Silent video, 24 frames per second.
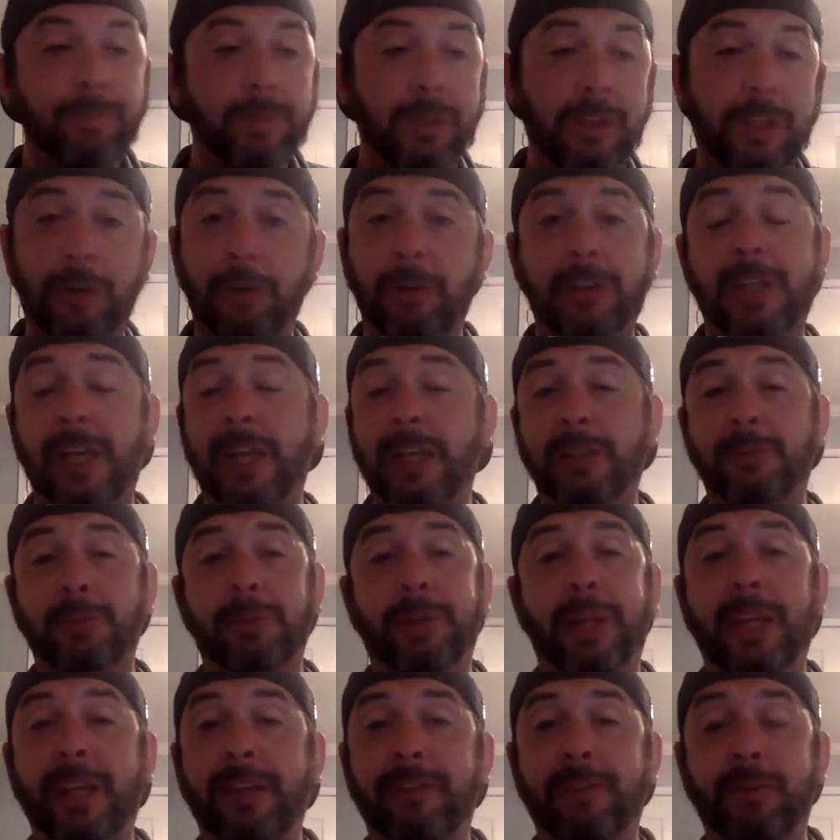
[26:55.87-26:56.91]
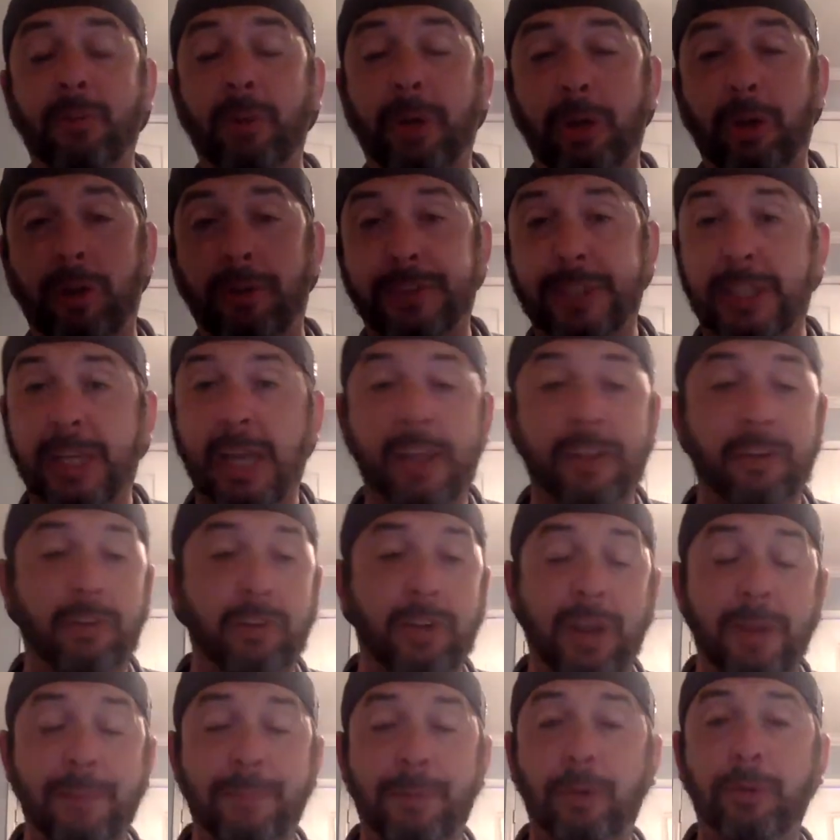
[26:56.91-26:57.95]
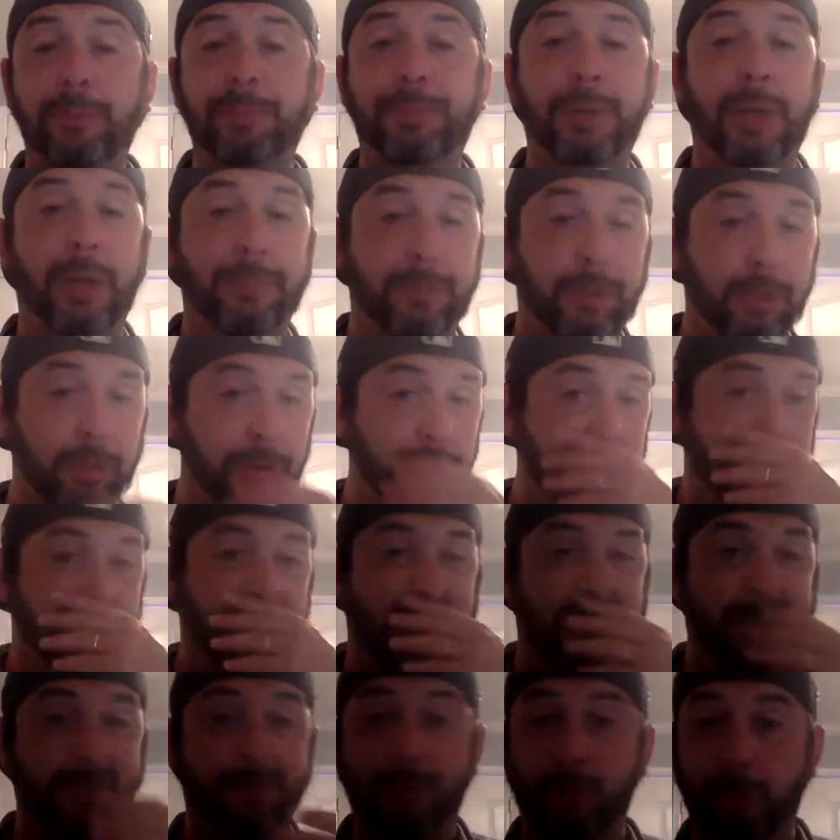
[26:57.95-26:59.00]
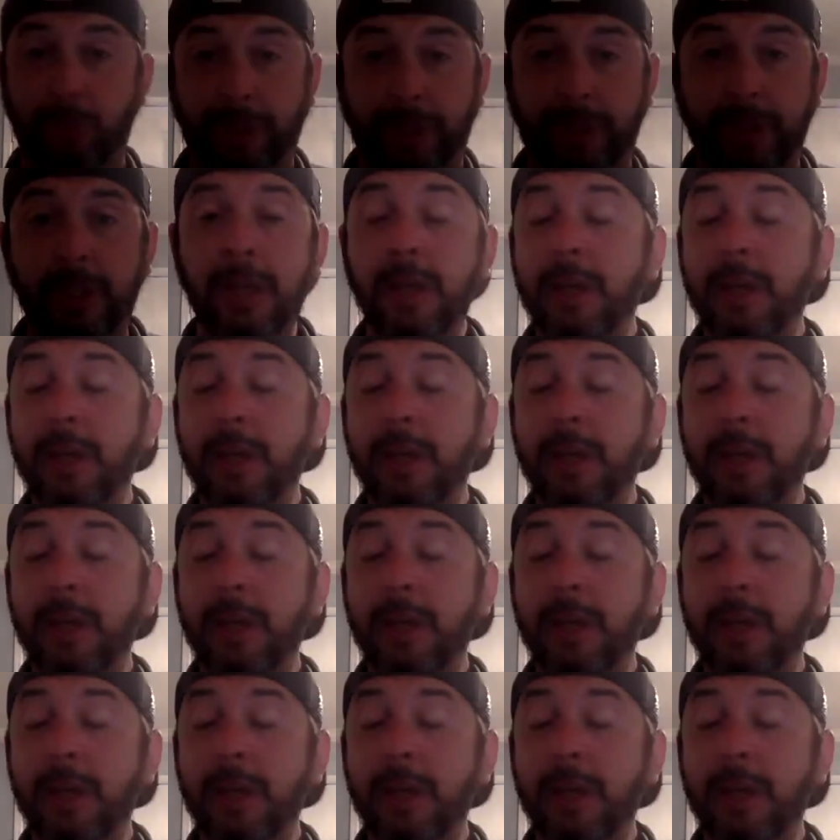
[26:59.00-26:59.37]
There were days where they even went off together and they both put up 35, 40.